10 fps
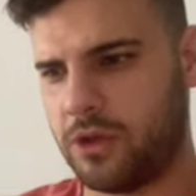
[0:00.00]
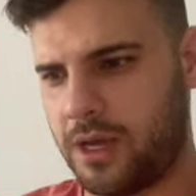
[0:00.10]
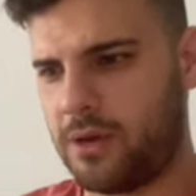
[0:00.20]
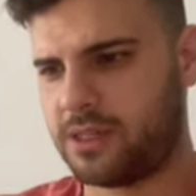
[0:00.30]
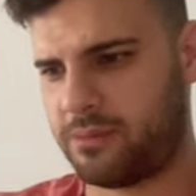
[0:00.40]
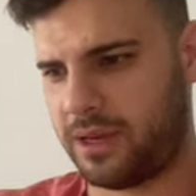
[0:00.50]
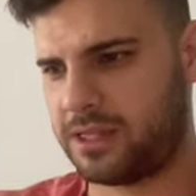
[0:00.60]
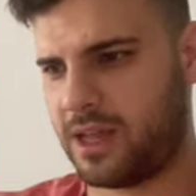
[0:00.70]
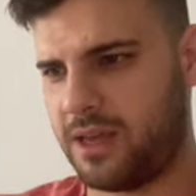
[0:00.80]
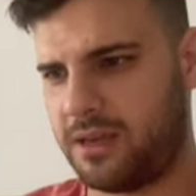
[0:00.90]
Yeah, it's a big
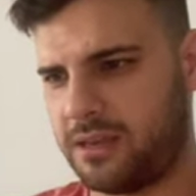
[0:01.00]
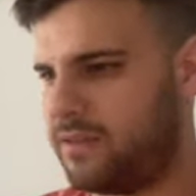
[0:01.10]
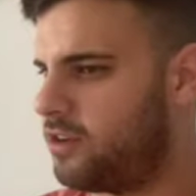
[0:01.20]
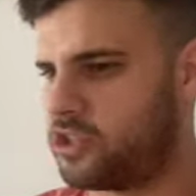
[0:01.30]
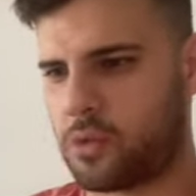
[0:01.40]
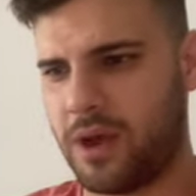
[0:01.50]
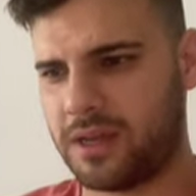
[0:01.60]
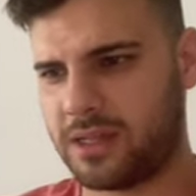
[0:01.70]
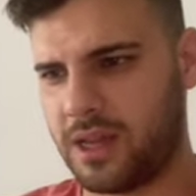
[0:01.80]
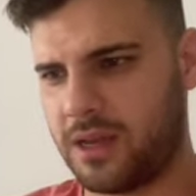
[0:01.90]
state, a very square
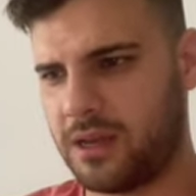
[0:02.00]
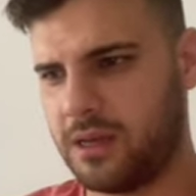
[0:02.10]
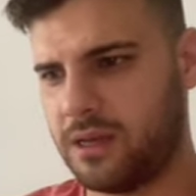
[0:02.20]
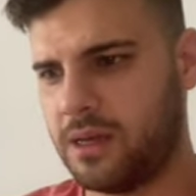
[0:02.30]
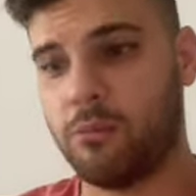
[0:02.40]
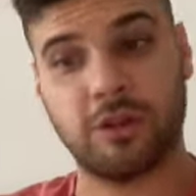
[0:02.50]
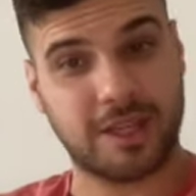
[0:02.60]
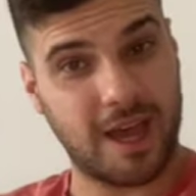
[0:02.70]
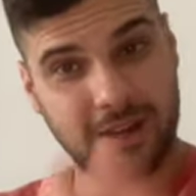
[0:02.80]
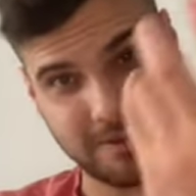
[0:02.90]
state.
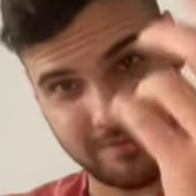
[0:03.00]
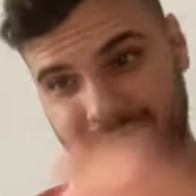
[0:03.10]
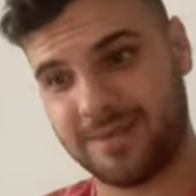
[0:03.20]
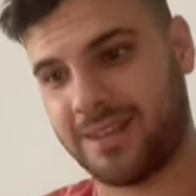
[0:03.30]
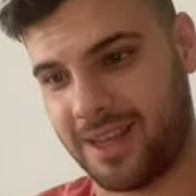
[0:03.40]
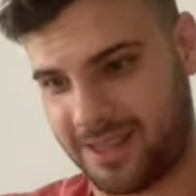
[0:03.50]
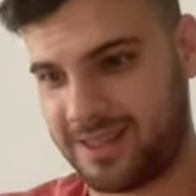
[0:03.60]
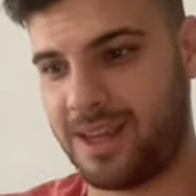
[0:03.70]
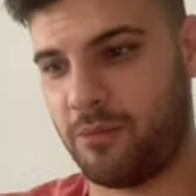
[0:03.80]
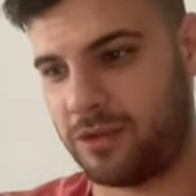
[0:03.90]
Montana, I did
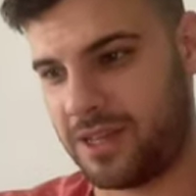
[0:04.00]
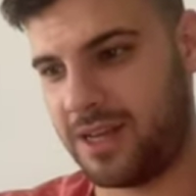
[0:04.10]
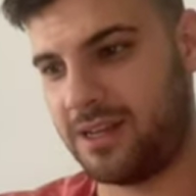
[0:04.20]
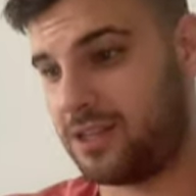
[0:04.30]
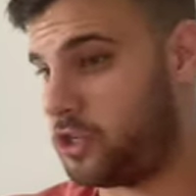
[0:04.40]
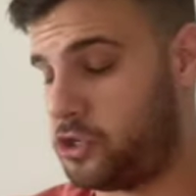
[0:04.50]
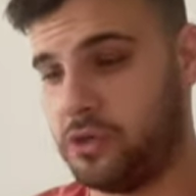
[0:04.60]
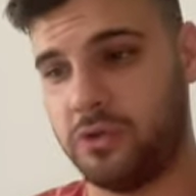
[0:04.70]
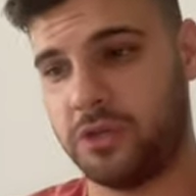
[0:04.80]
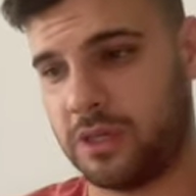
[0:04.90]
say Montana, it's huge.